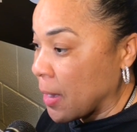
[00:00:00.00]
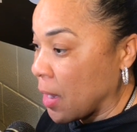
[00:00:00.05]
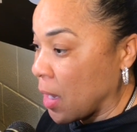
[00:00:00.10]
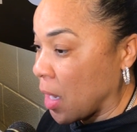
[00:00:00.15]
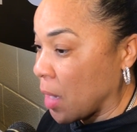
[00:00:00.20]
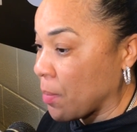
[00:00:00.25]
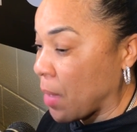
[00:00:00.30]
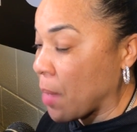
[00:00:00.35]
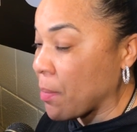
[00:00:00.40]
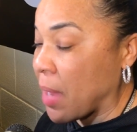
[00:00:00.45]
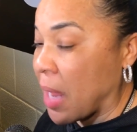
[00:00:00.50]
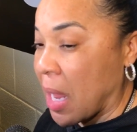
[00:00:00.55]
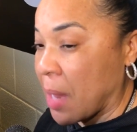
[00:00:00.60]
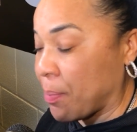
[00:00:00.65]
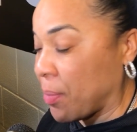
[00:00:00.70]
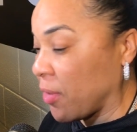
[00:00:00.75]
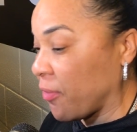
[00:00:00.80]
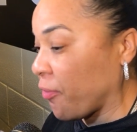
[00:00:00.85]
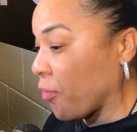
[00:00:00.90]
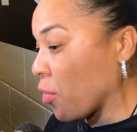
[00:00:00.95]
I'm
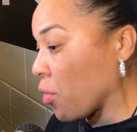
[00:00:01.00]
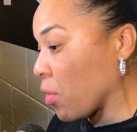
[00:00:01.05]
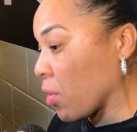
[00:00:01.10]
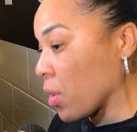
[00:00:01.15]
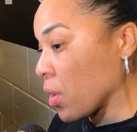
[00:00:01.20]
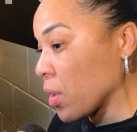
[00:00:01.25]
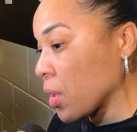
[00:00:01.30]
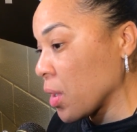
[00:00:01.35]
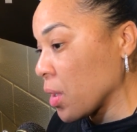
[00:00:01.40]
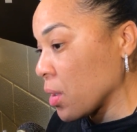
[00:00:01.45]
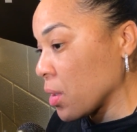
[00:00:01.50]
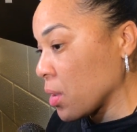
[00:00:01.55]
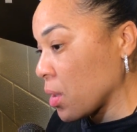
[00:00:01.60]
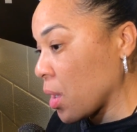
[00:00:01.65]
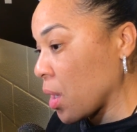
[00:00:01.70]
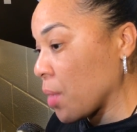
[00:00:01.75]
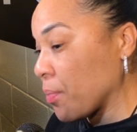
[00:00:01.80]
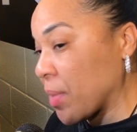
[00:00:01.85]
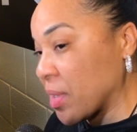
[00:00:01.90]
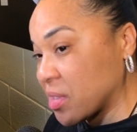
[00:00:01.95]
happy for
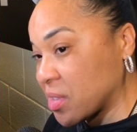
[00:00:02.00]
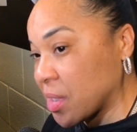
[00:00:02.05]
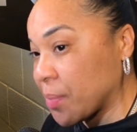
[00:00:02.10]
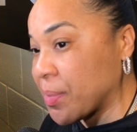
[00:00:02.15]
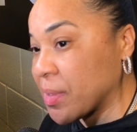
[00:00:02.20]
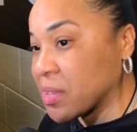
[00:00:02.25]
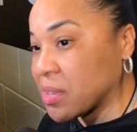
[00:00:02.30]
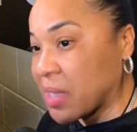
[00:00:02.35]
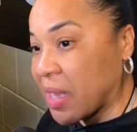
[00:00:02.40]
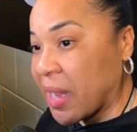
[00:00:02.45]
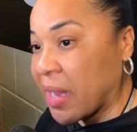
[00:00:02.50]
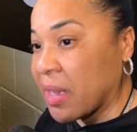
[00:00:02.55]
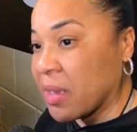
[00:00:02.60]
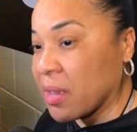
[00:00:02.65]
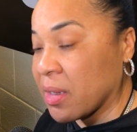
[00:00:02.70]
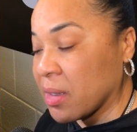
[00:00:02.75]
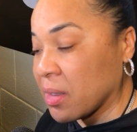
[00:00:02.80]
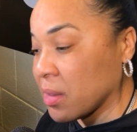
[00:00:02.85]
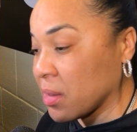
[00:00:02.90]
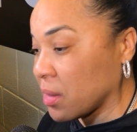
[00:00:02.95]
Mississippi
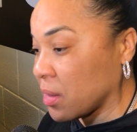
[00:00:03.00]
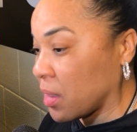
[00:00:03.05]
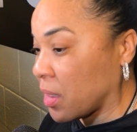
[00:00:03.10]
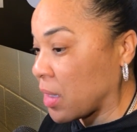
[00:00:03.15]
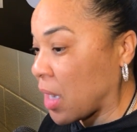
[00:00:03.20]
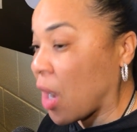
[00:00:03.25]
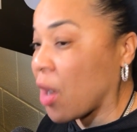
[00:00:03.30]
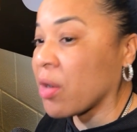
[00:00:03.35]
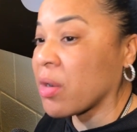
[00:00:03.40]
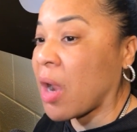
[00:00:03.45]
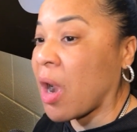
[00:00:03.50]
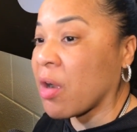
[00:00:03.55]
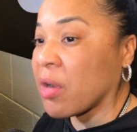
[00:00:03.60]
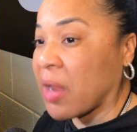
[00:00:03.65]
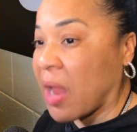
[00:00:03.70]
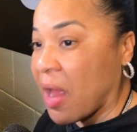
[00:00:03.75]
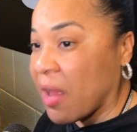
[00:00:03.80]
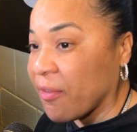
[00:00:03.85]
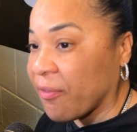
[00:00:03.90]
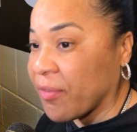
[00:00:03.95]
State and our
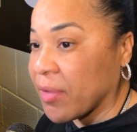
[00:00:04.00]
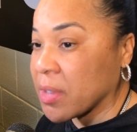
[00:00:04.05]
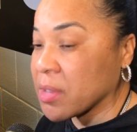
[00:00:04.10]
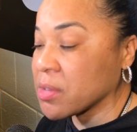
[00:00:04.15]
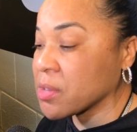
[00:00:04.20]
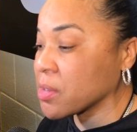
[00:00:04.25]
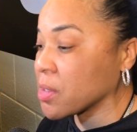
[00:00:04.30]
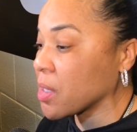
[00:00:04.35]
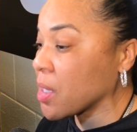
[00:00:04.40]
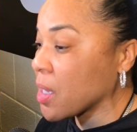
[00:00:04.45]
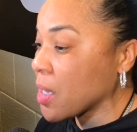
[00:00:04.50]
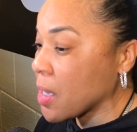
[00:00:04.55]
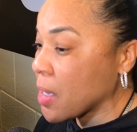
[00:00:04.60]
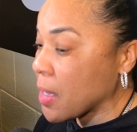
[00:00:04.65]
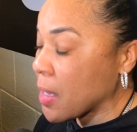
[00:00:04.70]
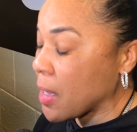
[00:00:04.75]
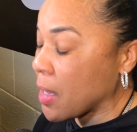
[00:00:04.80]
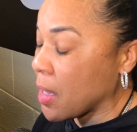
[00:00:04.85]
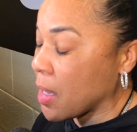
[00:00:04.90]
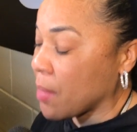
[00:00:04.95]
conference.
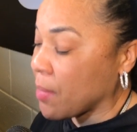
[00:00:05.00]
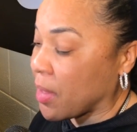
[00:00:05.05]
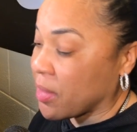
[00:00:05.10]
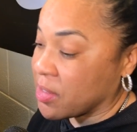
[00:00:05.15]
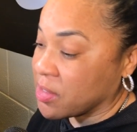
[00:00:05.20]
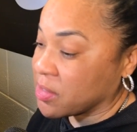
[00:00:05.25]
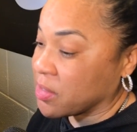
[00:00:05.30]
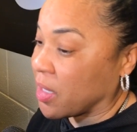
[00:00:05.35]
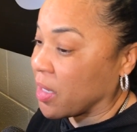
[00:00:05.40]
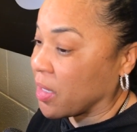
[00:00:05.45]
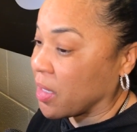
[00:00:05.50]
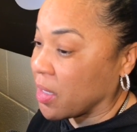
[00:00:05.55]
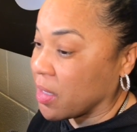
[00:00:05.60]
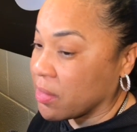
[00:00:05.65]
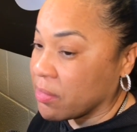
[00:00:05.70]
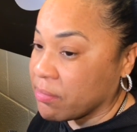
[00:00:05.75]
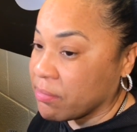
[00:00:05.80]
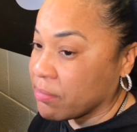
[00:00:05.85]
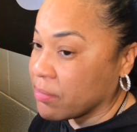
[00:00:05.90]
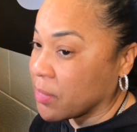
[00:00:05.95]
I just think
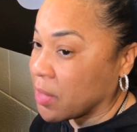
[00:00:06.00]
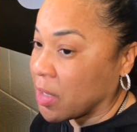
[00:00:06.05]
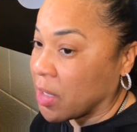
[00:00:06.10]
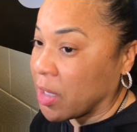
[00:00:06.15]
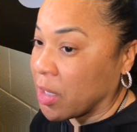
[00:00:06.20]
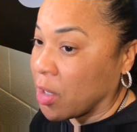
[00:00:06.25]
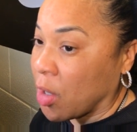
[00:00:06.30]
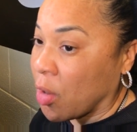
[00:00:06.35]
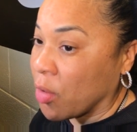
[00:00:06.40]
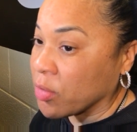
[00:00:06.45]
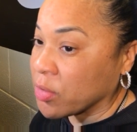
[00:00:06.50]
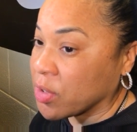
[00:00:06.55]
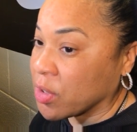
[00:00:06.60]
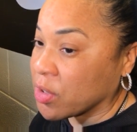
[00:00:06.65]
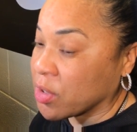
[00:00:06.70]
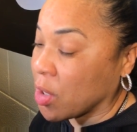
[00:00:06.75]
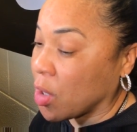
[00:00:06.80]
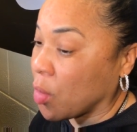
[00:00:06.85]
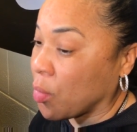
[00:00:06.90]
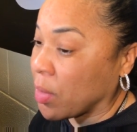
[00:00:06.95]
it goes
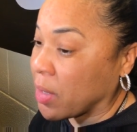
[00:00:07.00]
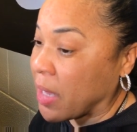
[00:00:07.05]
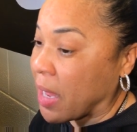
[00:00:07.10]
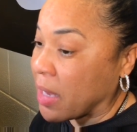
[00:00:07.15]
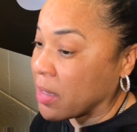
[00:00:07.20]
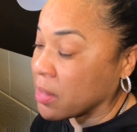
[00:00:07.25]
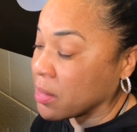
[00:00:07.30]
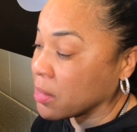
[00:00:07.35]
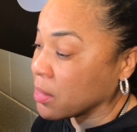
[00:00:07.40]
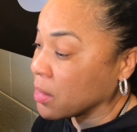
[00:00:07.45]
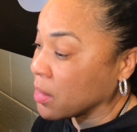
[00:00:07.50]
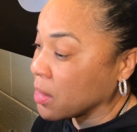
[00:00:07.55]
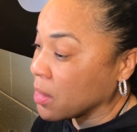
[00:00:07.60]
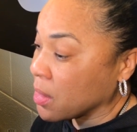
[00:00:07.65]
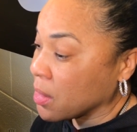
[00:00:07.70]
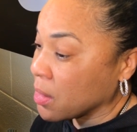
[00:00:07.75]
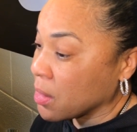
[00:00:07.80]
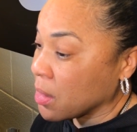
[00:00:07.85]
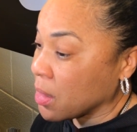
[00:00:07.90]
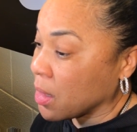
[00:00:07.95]
to show what kind
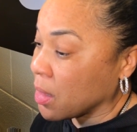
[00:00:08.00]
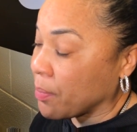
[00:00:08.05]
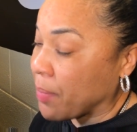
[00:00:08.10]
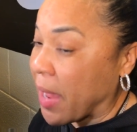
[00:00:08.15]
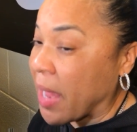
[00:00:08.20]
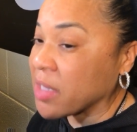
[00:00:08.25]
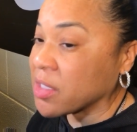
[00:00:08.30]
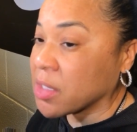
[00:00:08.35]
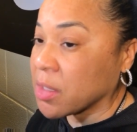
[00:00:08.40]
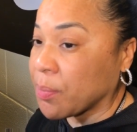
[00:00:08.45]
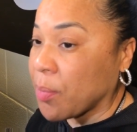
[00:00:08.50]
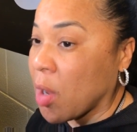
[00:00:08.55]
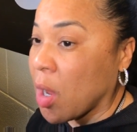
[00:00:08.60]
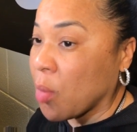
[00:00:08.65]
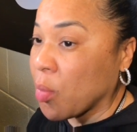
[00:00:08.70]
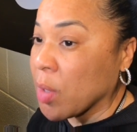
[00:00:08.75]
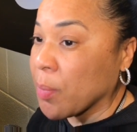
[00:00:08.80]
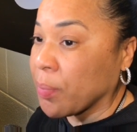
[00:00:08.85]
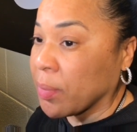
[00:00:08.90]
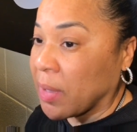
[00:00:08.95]
of
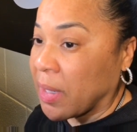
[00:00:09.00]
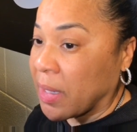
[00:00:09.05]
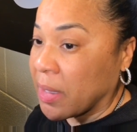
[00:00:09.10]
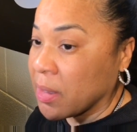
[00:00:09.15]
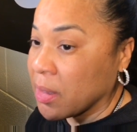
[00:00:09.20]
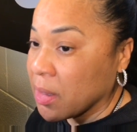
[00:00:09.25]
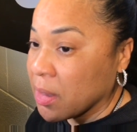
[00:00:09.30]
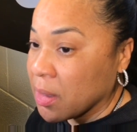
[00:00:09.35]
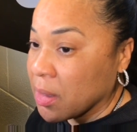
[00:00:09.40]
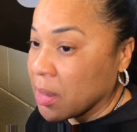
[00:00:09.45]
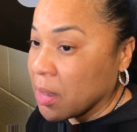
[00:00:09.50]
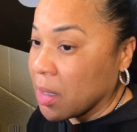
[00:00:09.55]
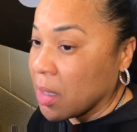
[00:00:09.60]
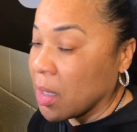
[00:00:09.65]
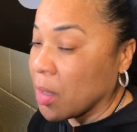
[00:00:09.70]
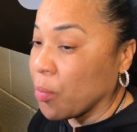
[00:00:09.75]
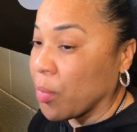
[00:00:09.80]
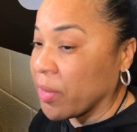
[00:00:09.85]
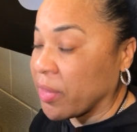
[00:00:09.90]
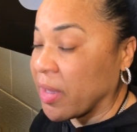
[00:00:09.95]
basketball we play
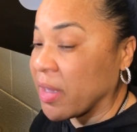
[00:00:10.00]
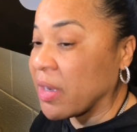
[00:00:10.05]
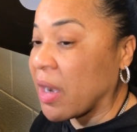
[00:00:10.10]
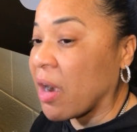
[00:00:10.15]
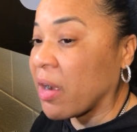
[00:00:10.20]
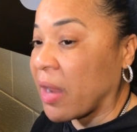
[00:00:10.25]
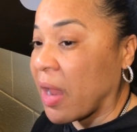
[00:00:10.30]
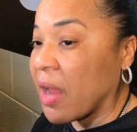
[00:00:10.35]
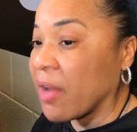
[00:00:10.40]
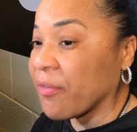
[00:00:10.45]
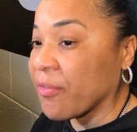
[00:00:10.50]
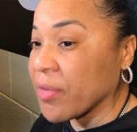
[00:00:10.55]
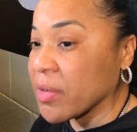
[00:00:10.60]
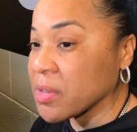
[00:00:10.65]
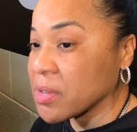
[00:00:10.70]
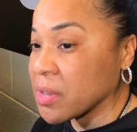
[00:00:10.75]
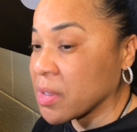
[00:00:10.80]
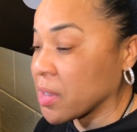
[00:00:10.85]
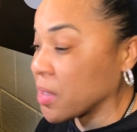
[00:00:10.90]
within our conference.